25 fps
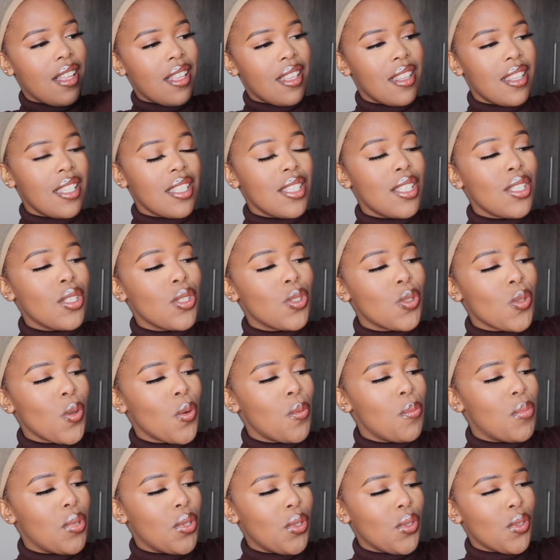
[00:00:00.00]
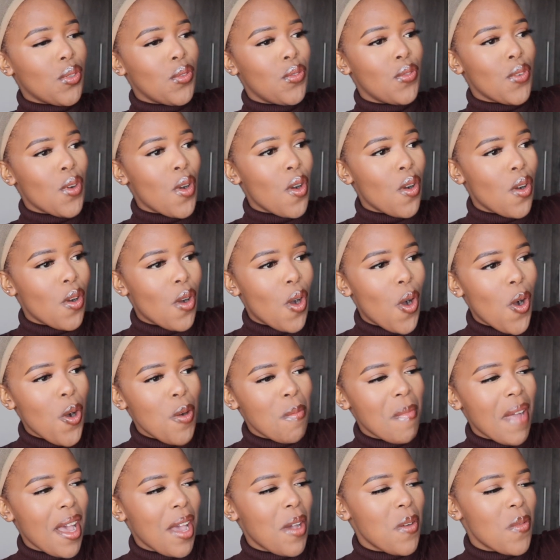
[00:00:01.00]
This is so beautiful.
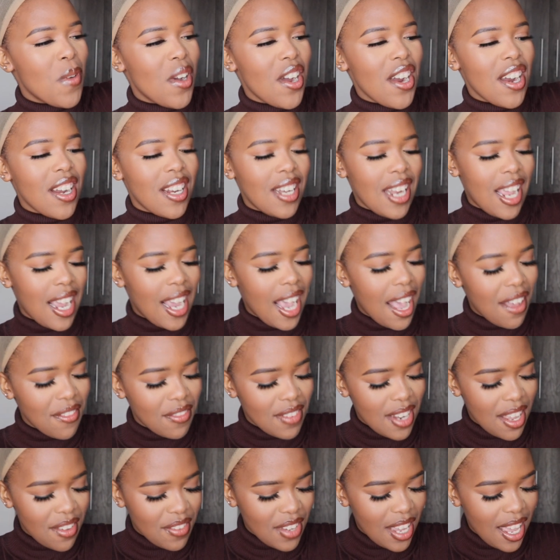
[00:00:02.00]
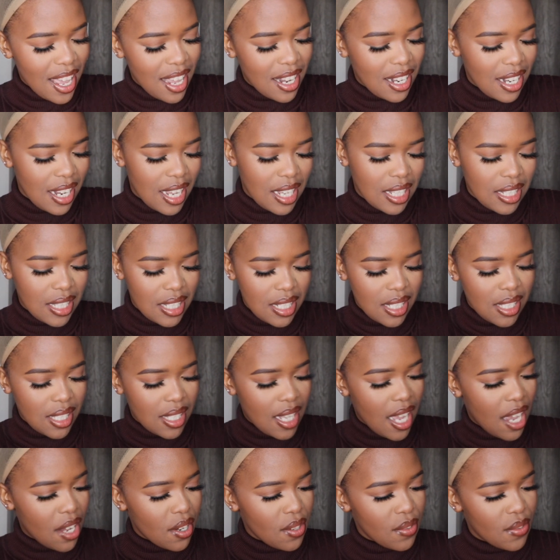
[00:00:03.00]
Oh my word, like I've never had like this
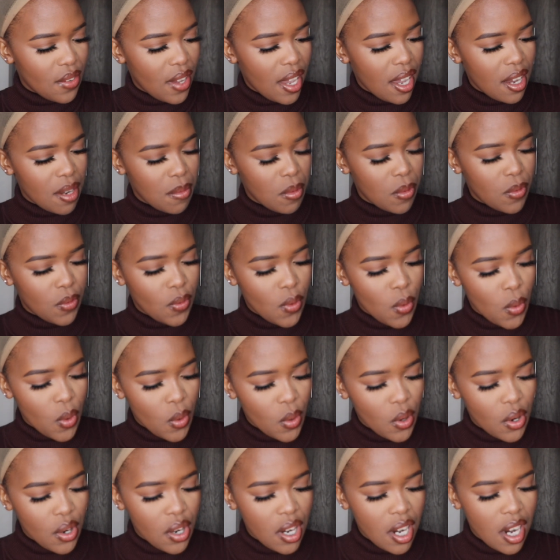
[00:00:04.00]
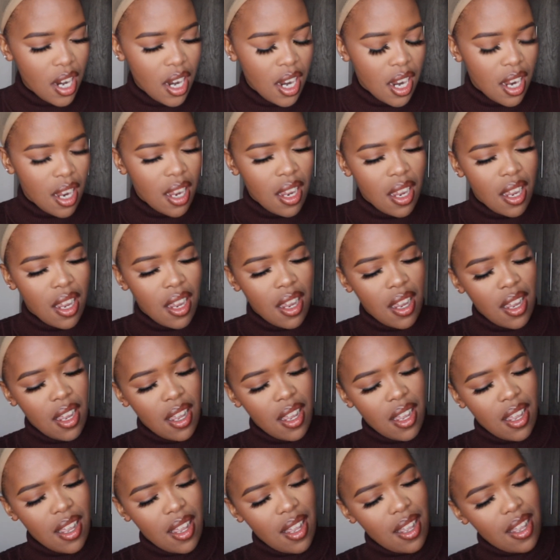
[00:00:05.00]
kind of hair before.
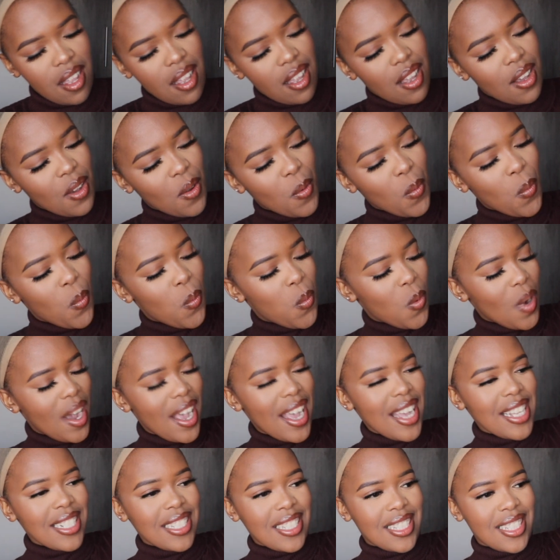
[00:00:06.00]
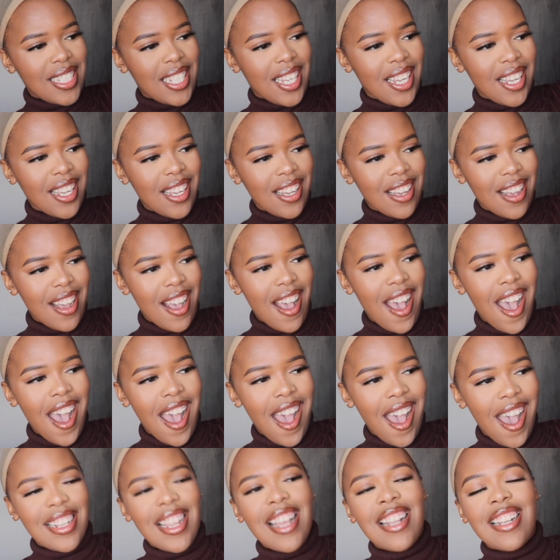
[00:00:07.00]
What?
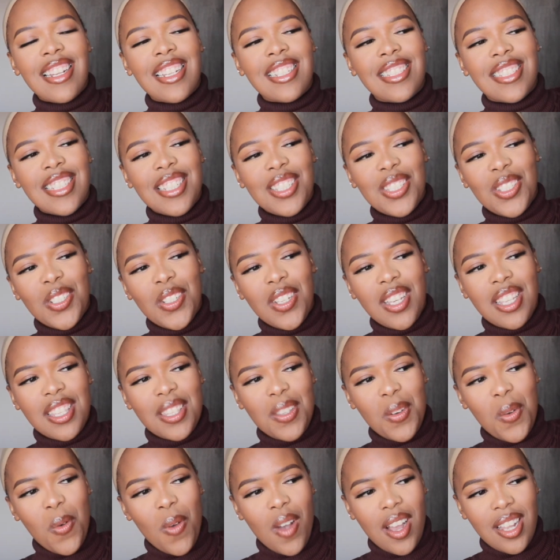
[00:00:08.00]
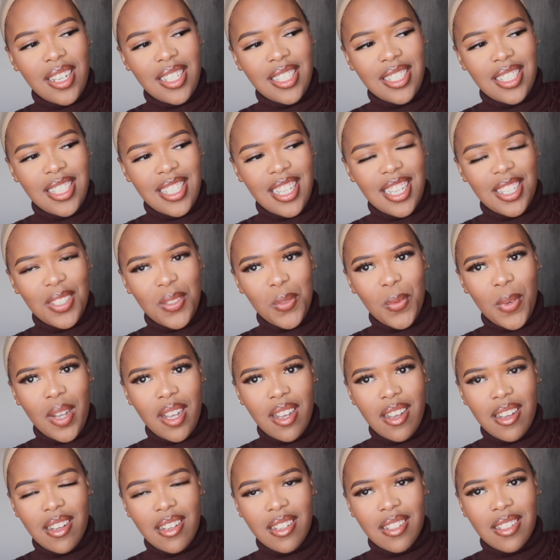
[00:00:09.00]
And like, just look at the quality as
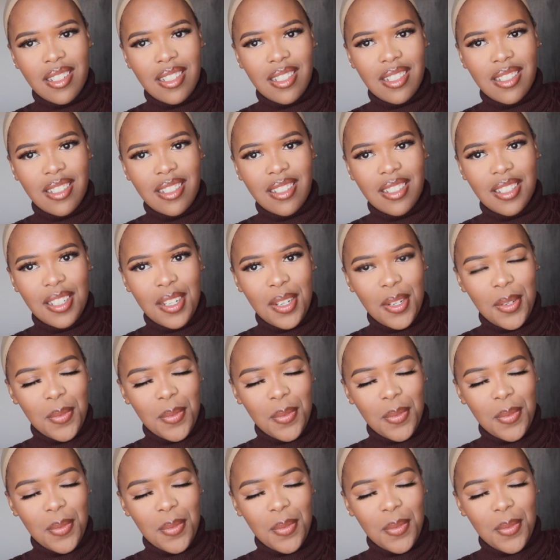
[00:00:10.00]
well.